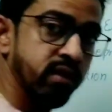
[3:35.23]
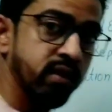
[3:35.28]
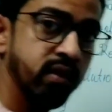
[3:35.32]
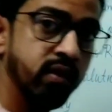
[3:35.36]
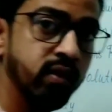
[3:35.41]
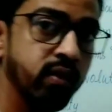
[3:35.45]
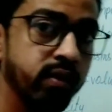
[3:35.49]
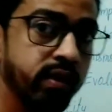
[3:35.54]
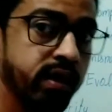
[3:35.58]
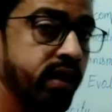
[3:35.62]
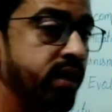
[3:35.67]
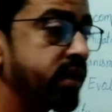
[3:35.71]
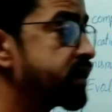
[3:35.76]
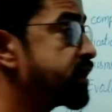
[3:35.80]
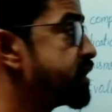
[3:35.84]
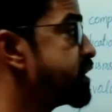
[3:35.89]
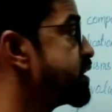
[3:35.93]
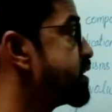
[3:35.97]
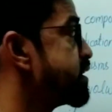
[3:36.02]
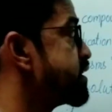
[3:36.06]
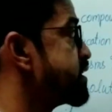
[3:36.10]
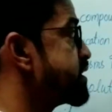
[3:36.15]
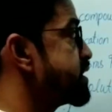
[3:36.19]
Okay,
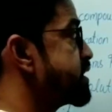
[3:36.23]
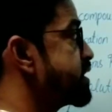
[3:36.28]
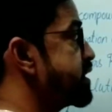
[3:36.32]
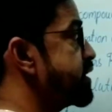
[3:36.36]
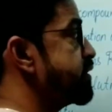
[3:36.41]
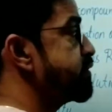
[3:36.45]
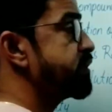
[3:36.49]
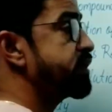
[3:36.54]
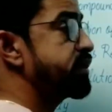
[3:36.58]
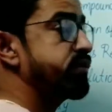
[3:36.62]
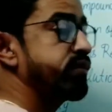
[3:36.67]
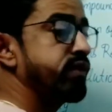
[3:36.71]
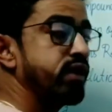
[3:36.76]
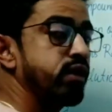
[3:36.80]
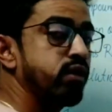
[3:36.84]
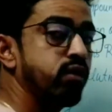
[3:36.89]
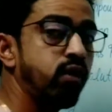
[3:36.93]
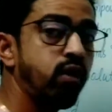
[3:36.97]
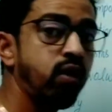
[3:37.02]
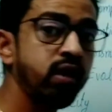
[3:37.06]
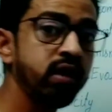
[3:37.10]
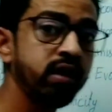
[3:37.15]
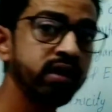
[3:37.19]
C1 we
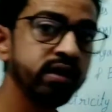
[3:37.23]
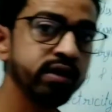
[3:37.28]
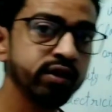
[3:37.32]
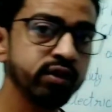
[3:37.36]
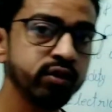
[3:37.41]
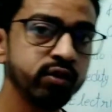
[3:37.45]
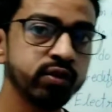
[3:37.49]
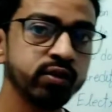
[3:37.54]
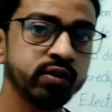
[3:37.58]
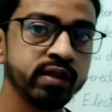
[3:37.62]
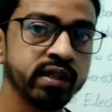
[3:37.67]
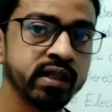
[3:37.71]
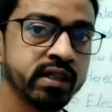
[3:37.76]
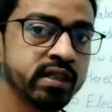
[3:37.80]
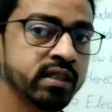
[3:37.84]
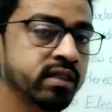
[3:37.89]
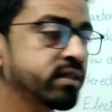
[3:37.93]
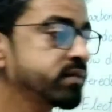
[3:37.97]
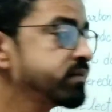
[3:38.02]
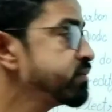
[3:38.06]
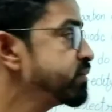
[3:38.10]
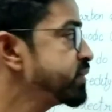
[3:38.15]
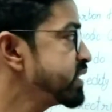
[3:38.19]
called, you know that
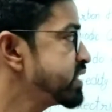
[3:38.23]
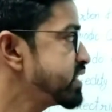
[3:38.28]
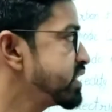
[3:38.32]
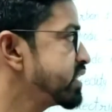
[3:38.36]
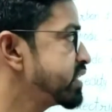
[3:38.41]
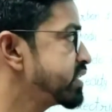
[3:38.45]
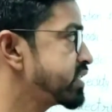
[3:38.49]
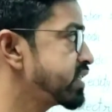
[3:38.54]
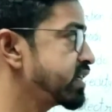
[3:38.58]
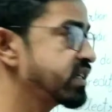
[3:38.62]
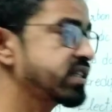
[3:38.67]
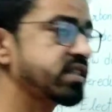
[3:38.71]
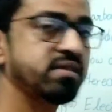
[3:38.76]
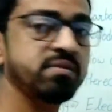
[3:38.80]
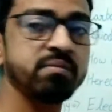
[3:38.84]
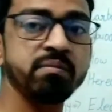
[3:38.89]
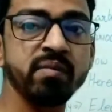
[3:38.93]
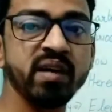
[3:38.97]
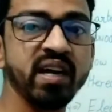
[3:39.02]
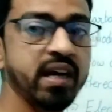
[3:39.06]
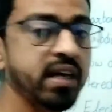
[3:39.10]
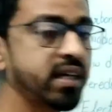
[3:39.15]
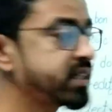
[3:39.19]
basic things,
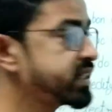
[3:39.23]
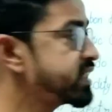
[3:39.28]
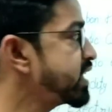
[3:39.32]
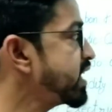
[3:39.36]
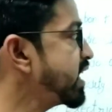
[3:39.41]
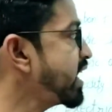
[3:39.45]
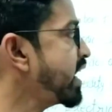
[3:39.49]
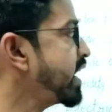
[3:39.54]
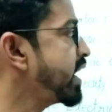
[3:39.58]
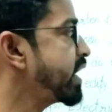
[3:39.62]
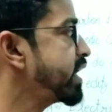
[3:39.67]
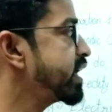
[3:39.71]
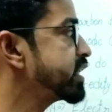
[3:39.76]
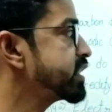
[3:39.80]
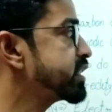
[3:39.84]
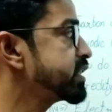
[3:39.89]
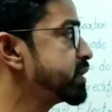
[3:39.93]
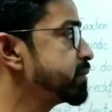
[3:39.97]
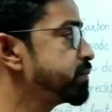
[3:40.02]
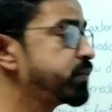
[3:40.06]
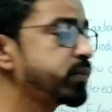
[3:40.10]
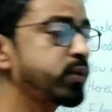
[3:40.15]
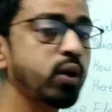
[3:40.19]
meth, eth,
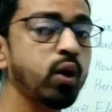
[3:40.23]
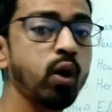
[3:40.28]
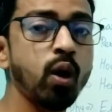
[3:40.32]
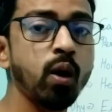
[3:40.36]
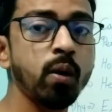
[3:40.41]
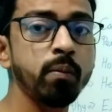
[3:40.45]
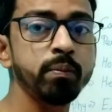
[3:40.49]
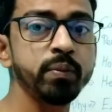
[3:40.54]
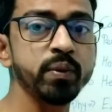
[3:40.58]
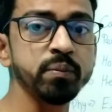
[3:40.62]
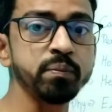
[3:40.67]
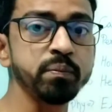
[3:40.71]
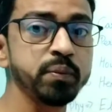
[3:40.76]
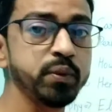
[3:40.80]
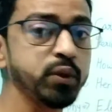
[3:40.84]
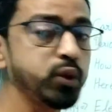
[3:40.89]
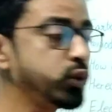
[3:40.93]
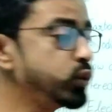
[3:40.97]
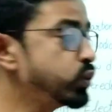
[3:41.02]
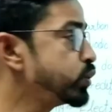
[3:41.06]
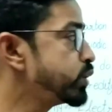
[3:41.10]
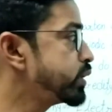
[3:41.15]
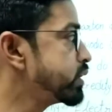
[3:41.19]
prop,
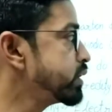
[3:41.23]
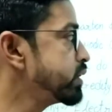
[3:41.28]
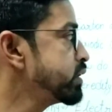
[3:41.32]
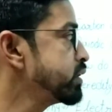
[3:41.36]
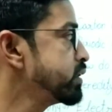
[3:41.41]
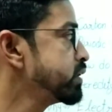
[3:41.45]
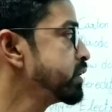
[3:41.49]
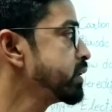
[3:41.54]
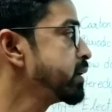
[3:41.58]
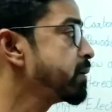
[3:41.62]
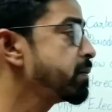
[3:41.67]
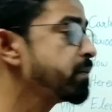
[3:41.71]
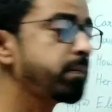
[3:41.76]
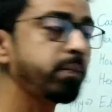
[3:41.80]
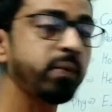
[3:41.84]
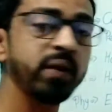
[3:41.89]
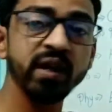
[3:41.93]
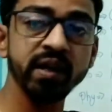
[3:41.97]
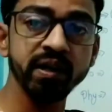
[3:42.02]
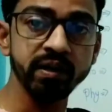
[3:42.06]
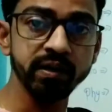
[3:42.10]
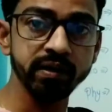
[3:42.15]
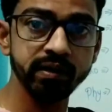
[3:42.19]
bute,
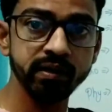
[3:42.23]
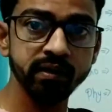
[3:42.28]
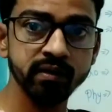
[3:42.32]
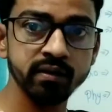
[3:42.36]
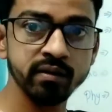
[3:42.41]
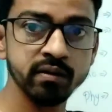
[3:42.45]
pent.